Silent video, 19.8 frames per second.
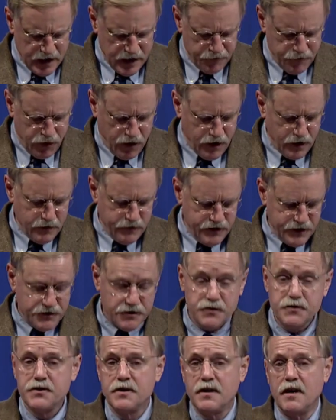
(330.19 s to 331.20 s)
Part of
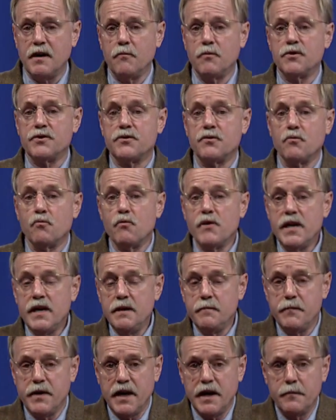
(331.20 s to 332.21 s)
Hiss's job was to read
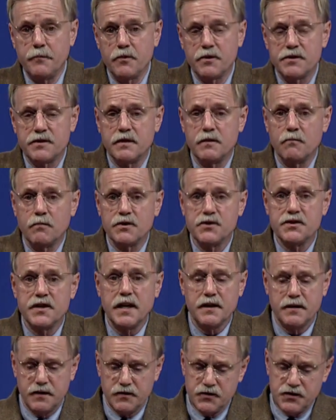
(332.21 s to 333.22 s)
papers that were
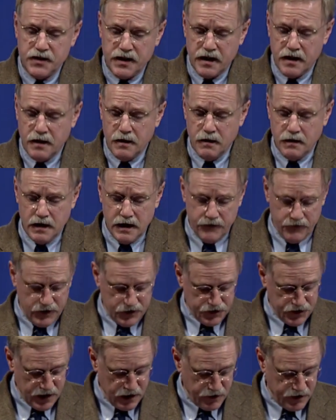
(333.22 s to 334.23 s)
sent to Sayre and that
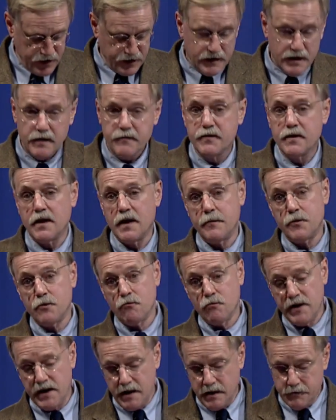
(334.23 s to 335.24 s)
Sayre didn't have time to
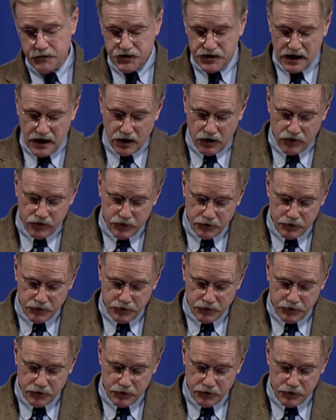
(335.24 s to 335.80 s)
read himself.